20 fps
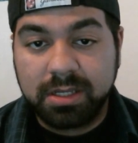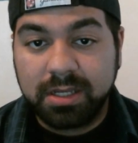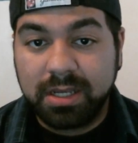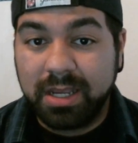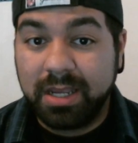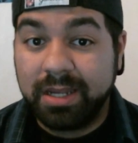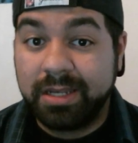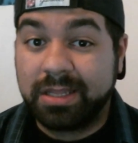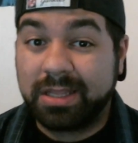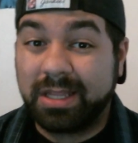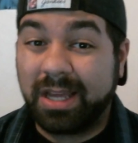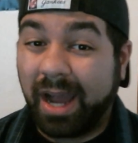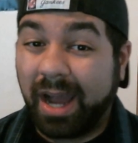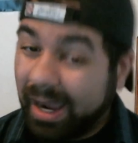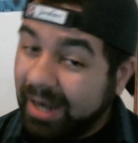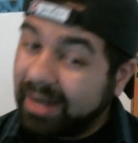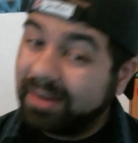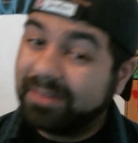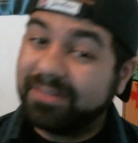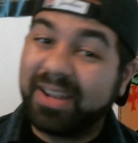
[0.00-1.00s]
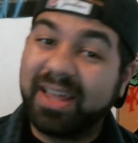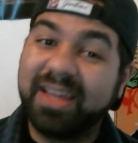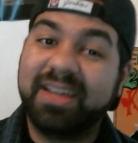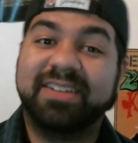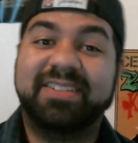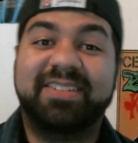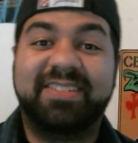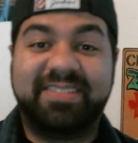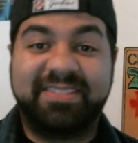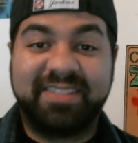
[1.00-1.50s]
It's kind of like a
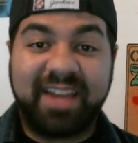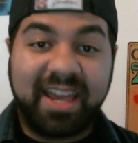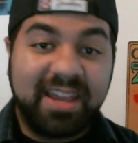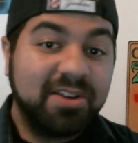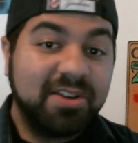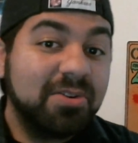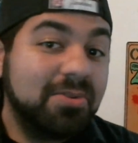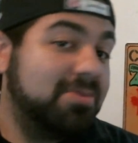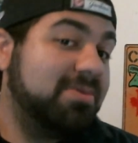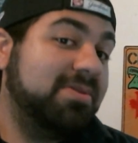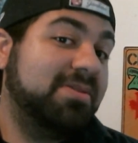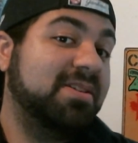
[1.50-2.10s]
cycle.